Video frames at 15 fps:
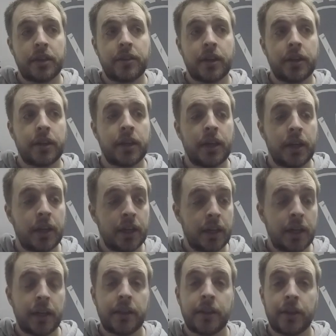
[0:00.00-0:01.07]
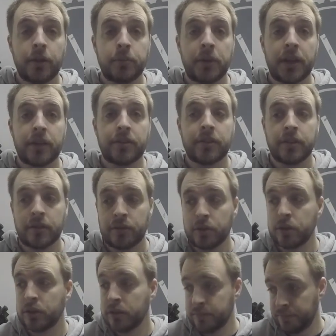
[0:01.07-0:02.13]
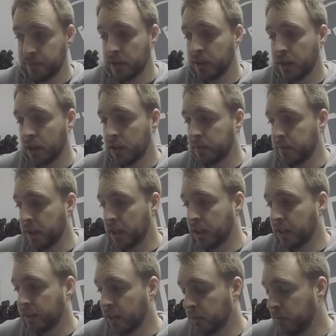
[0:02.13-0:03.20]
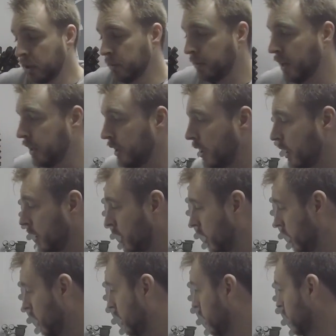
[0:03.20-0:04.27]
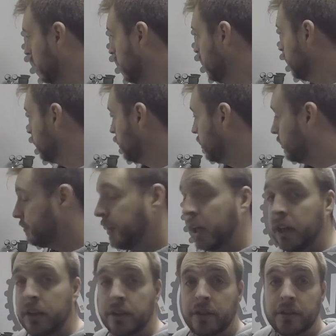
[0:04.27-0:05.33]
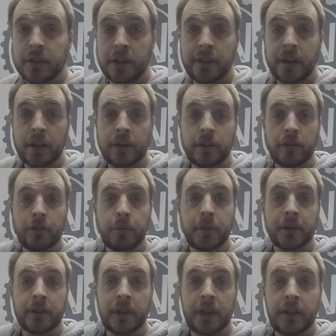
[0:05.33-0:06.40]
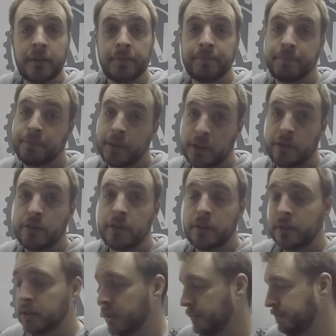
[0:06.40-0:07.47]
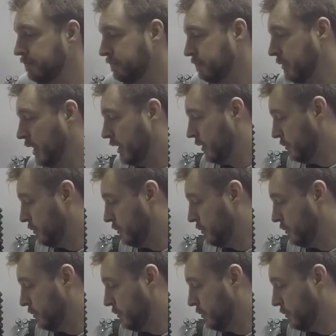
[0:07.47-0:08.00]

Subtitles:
done in the new place. So that'll be the plan there. So yeah, just going to crack on with the bottling. So yeah,